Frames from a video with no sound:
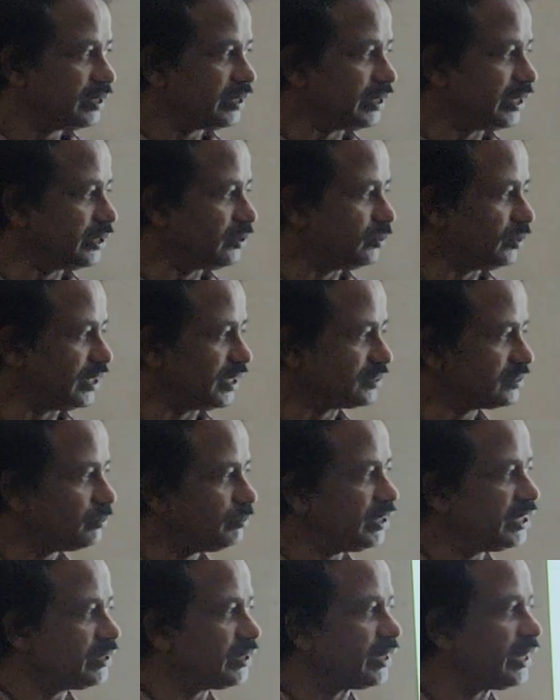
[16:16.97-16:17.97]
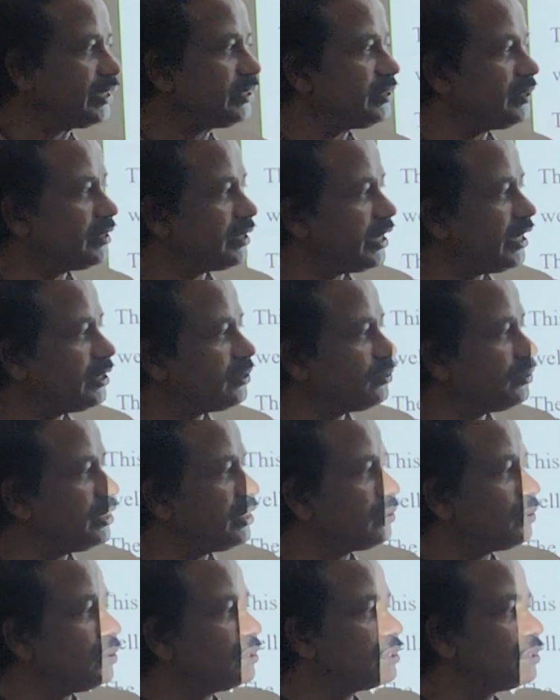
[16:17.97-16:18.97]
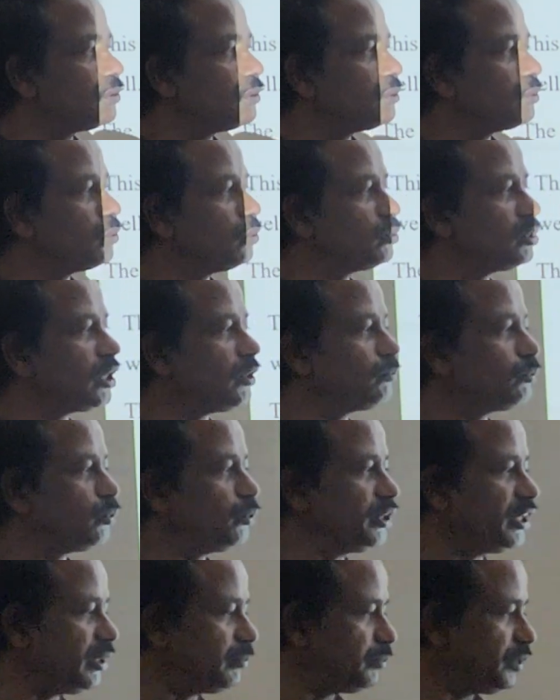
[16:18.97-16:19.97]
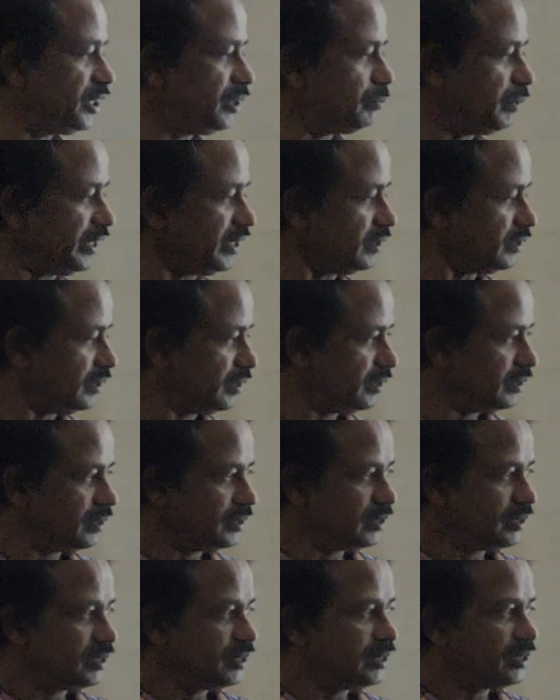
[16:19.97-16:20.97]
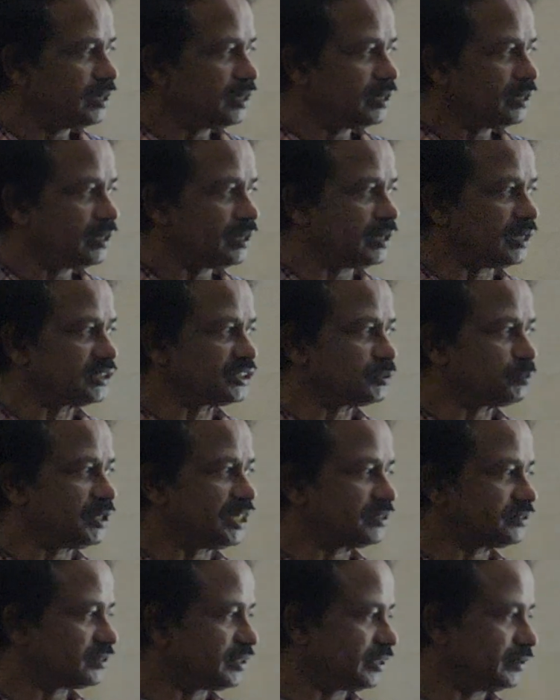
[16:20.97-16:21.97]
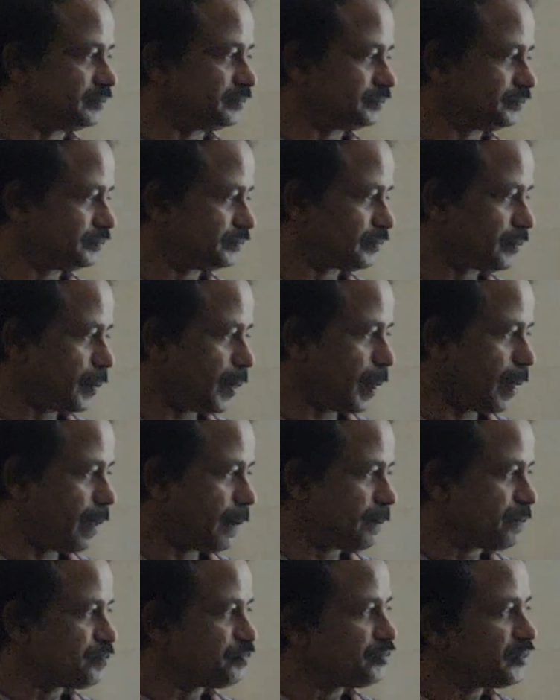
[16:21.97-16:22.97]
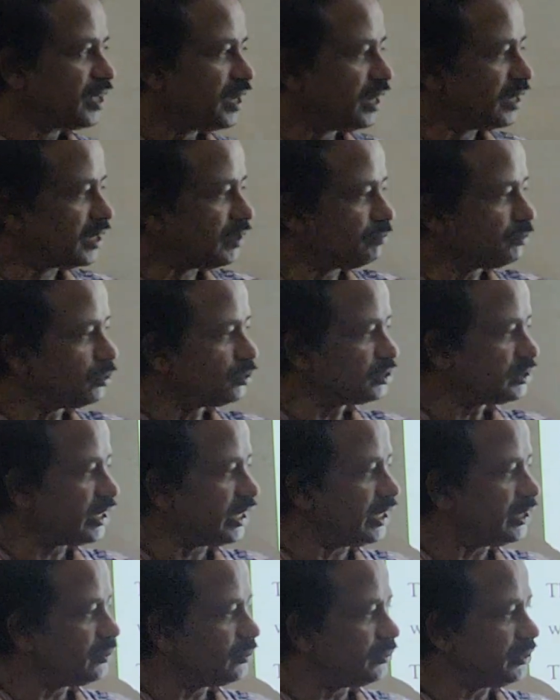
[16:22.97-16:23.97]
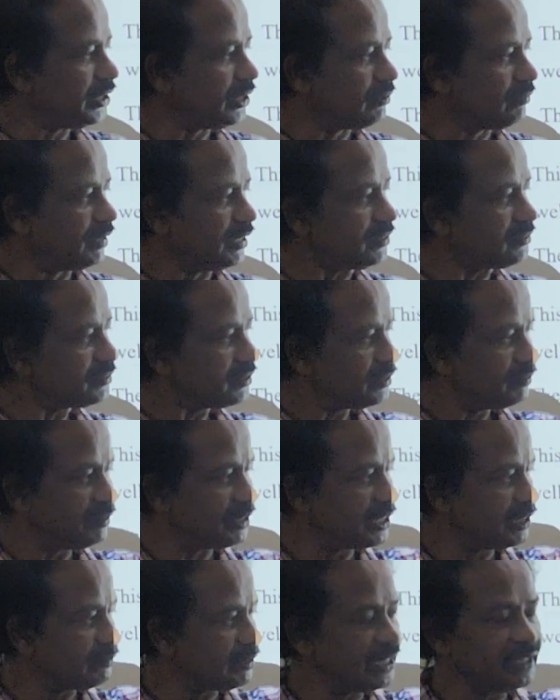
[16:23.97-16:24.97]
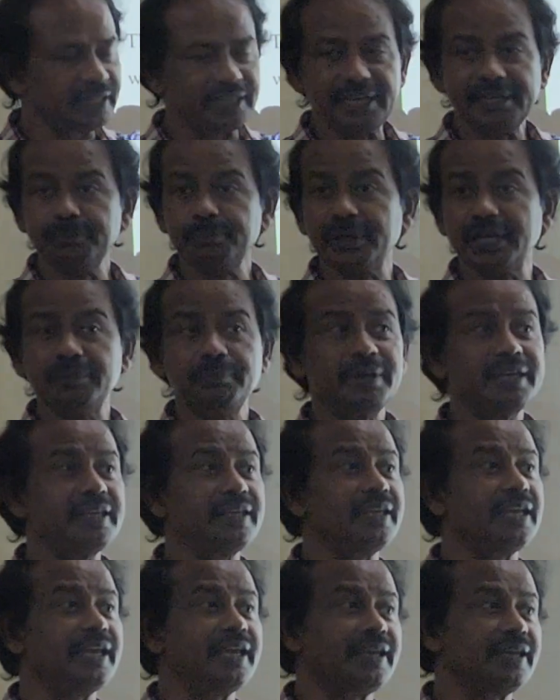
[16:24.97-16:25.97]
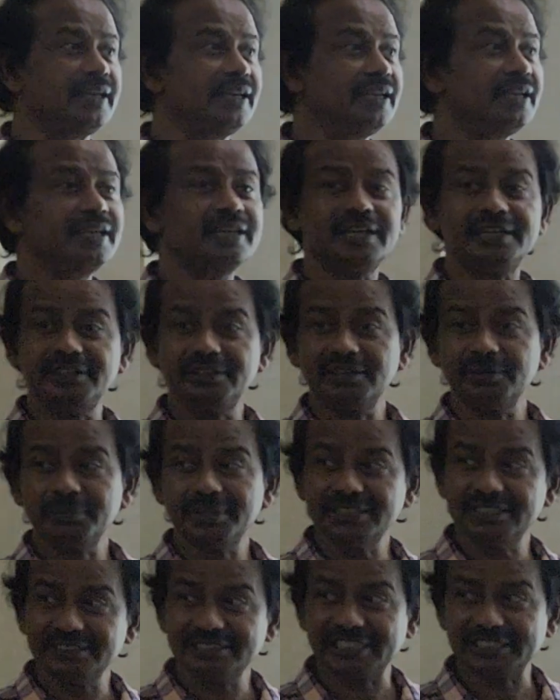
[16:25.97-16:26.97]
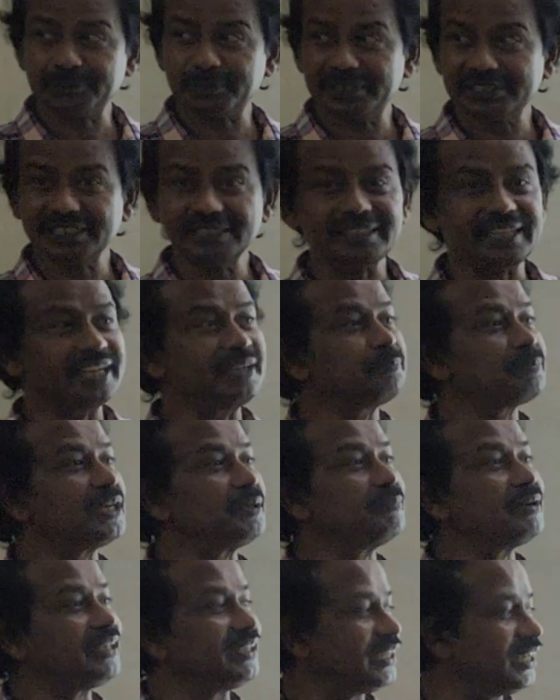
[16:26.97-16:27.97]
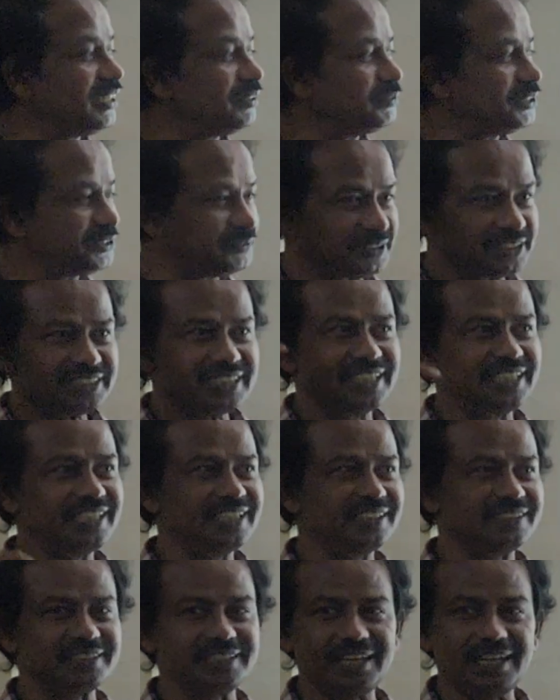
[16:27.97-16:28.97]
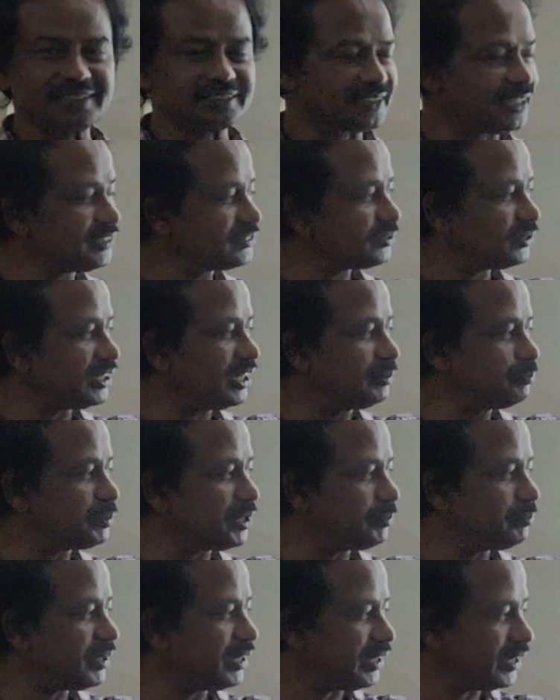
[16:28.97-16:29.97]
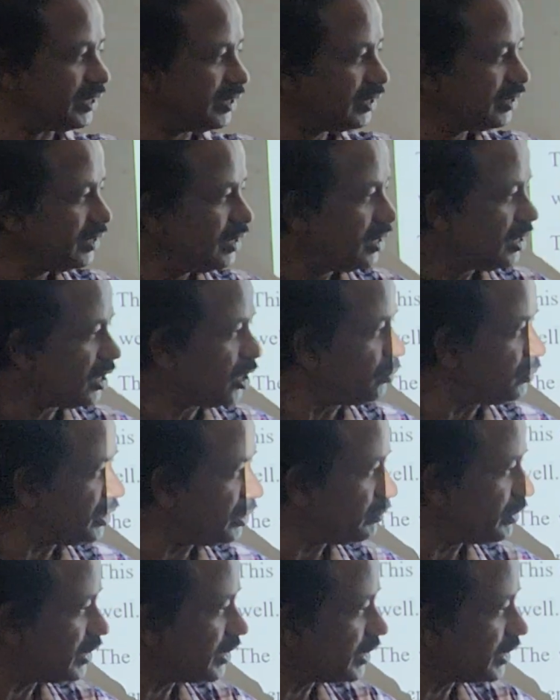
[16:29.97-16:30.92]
k2x, where k2 equal to root of 2me by h bar square. And of course k2 equals, we can write n pi by a. Can you remember this expression, n pi by l, which we studied in the last class, by n pi by a? How you have